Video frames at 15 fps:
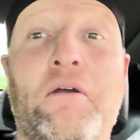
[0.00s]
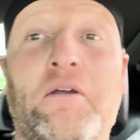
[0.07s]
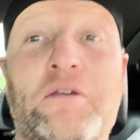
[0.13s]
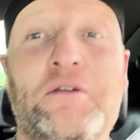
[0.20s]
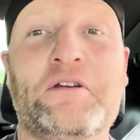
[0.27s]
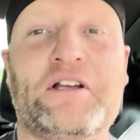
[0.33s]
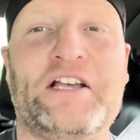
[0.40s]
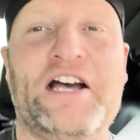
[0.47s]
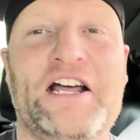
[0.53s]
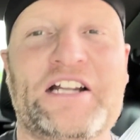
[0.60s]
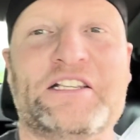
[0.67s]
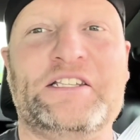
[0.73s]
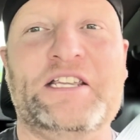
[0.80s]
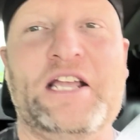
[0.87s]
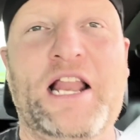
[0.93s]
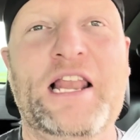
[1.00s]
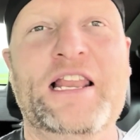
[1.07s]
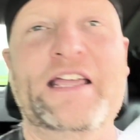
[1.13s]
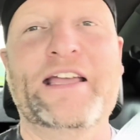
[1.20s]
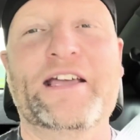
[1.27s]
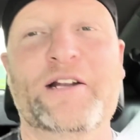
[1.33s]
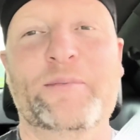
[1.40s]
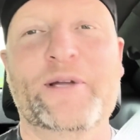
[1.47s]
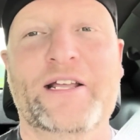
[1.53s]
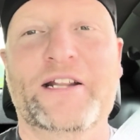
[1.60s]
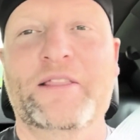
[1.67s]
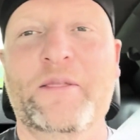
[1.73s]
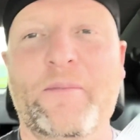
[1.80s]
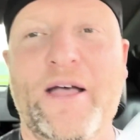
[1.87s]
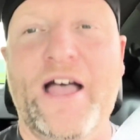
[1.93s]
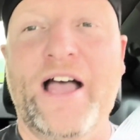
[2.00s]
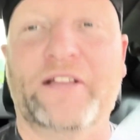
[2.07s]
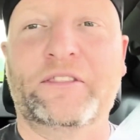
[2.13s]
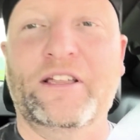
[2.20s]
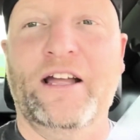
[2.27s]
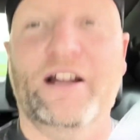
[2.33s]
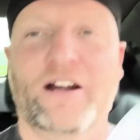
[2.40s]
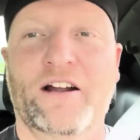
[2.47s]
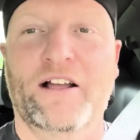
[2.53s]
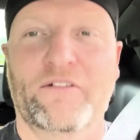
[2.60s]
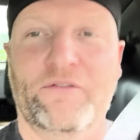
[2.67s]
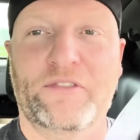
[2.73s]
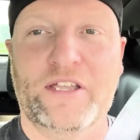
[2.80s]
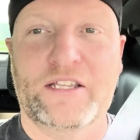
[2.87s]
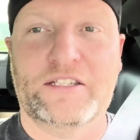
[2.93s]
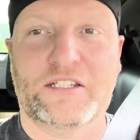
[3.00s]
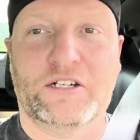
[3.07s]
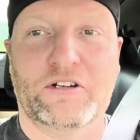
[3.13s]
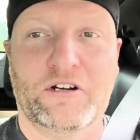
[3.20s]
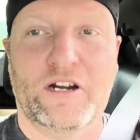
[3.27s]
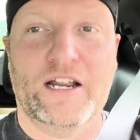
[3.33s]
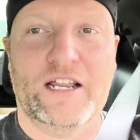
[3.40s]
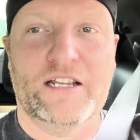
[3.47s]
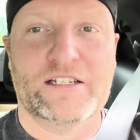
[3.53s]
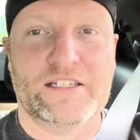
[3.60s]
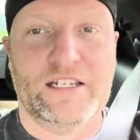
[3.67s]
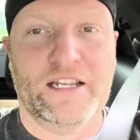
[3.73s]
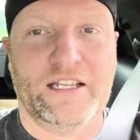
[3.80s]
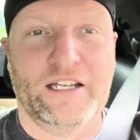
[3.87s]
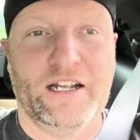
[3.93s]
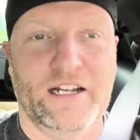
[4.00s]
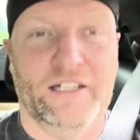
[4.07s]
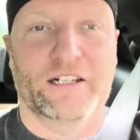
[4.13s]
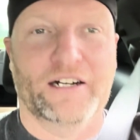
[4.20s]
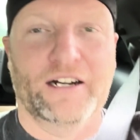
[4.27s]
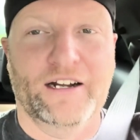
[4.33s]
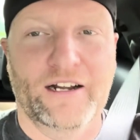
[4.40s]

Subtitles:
You can kind of see a little bit in the back there of this crazy color.